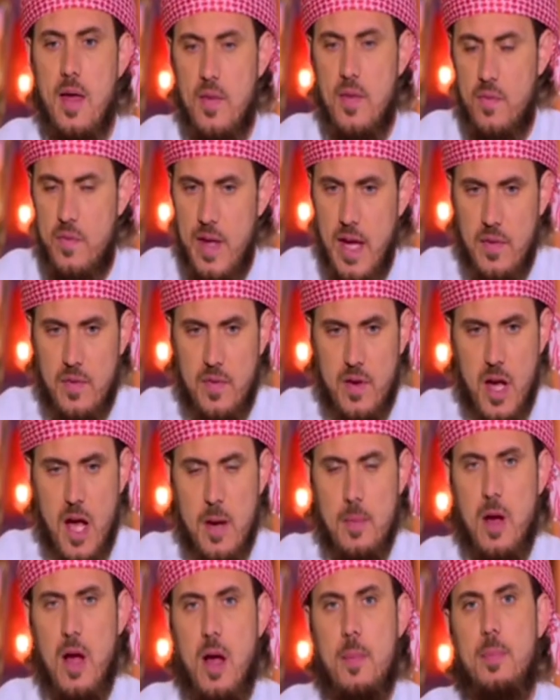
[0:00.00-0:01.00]
They have
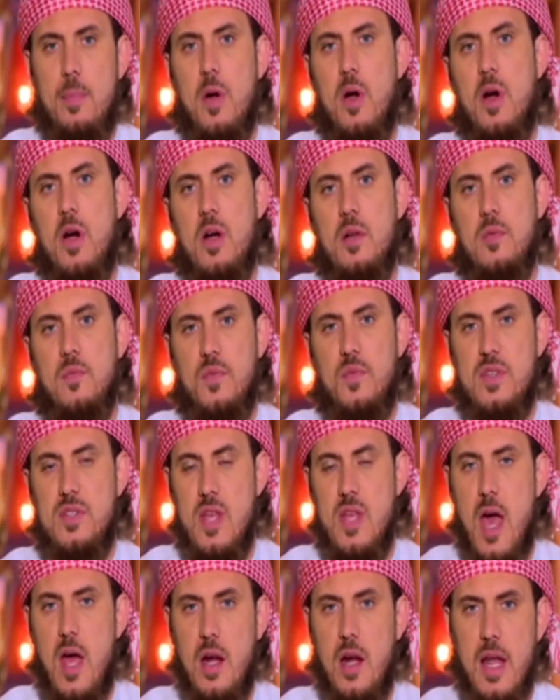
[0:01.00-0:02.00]
come up on
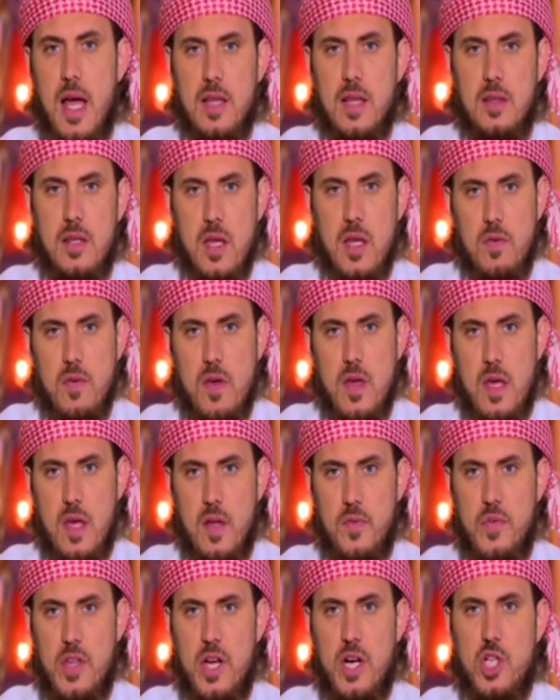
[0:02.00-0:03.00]
satellite
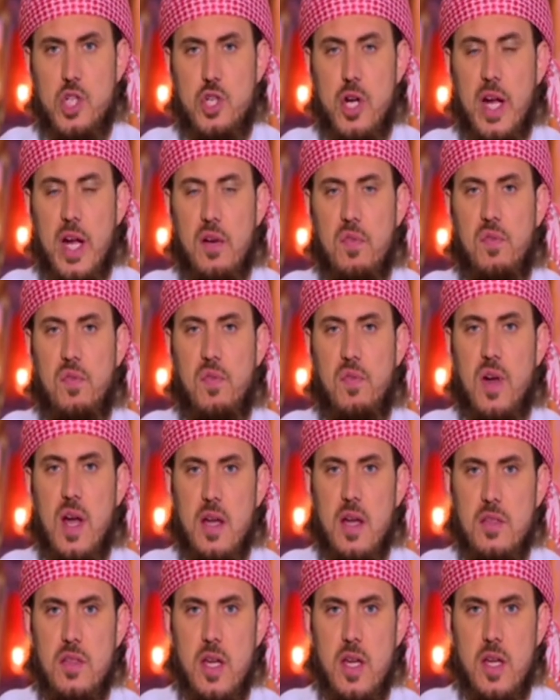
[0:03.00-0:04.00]
TV. They're trying to
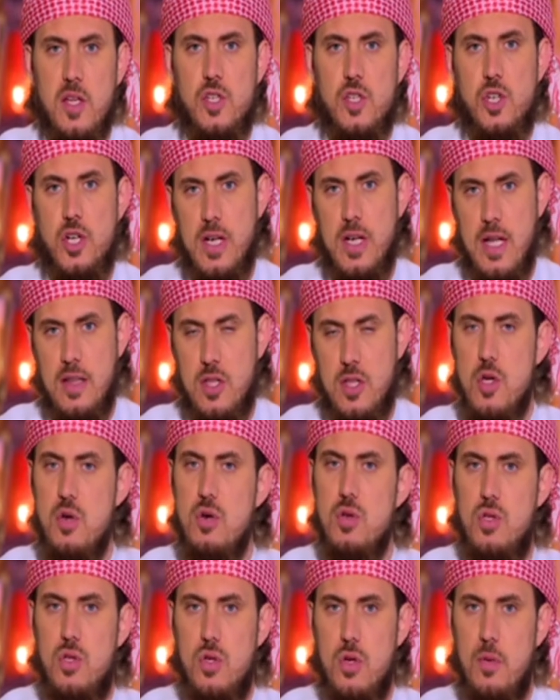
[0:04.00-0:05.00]
flood the internet,
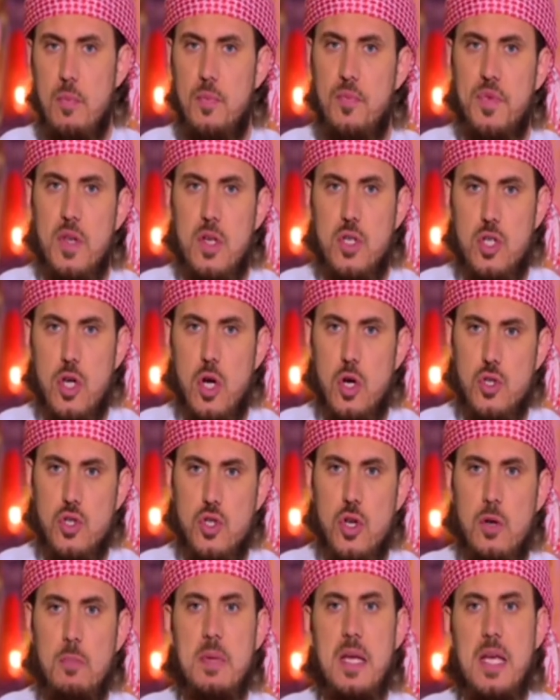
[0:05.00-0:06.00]
YouTube,
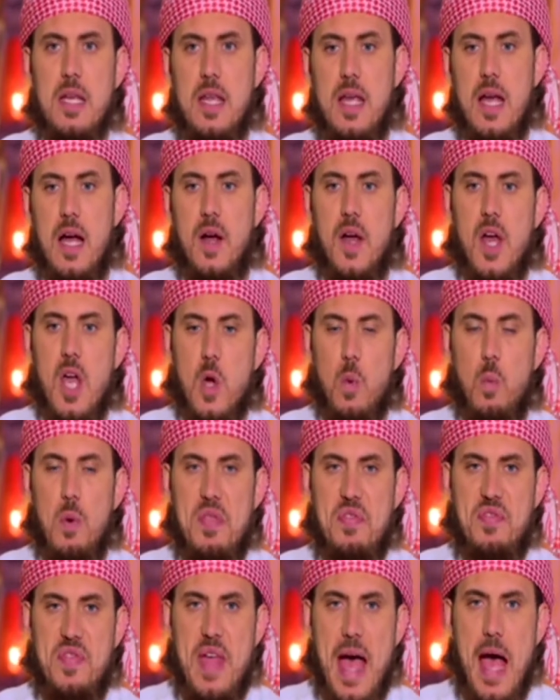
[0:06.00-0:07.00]
social media
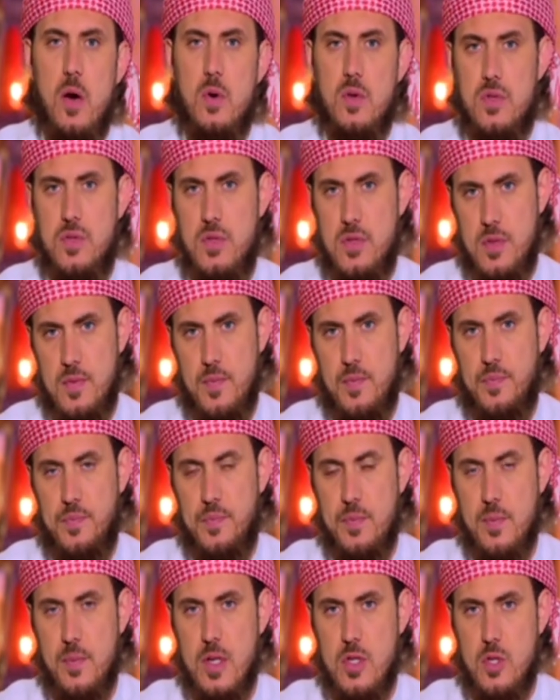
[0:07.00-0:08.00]
with doubts
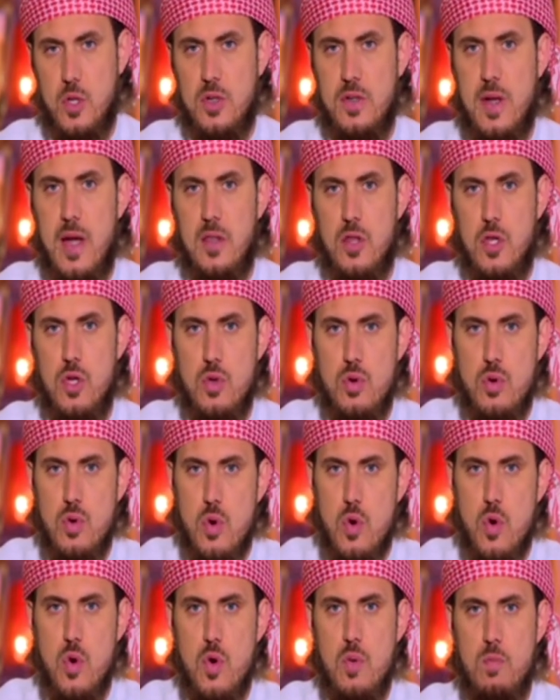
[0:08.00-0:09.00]
so that
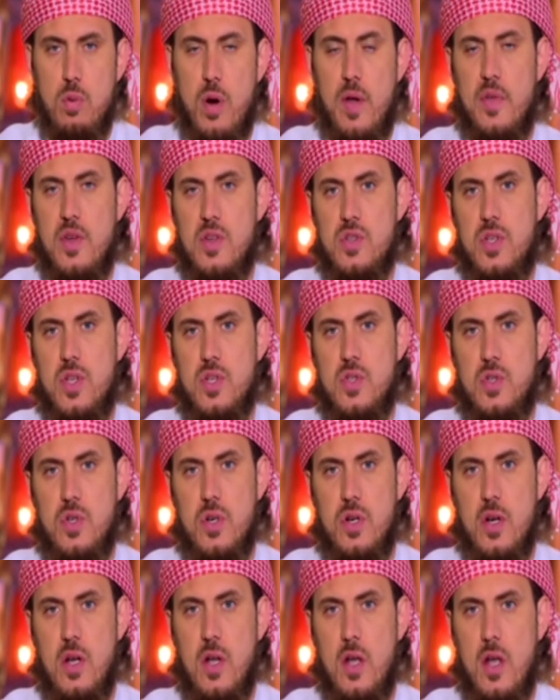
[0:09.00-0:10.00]
you, brother and
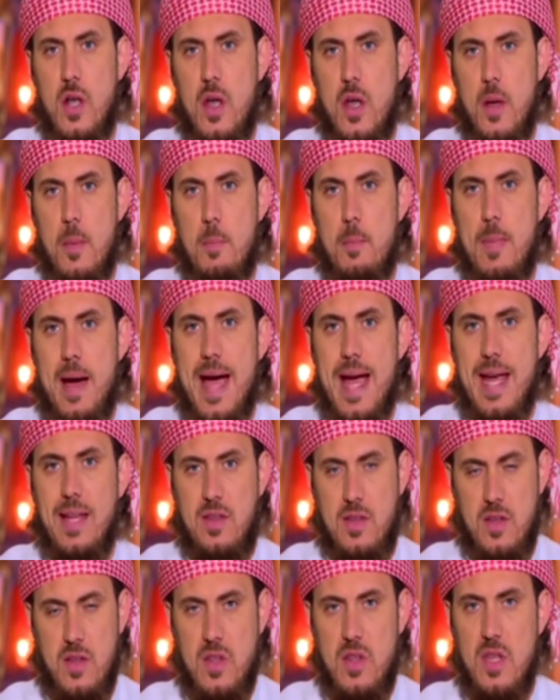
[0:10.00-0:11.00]
sister,
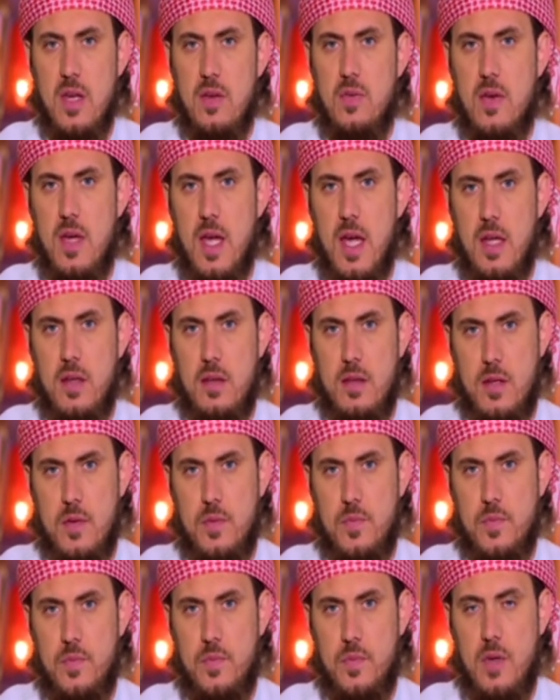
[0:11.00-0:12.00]
might deviate
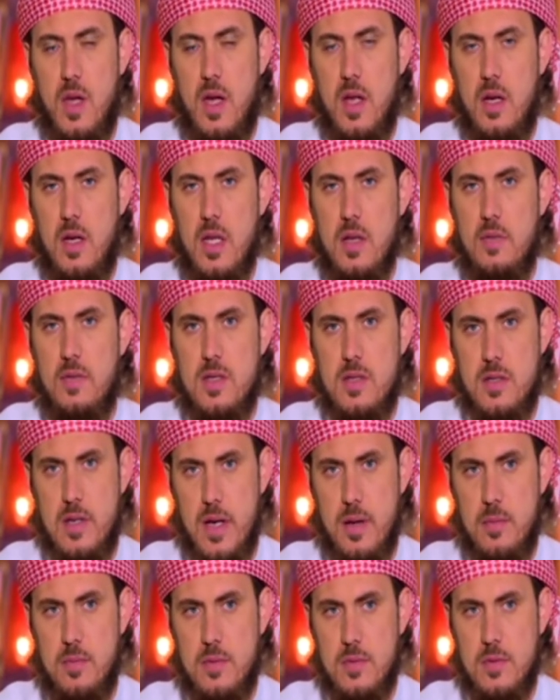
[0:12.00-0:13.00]
and leave
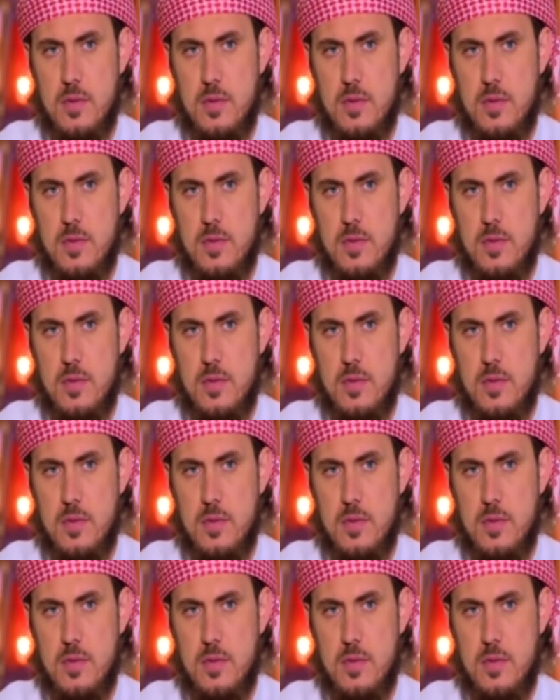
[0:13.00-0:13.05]
Islam.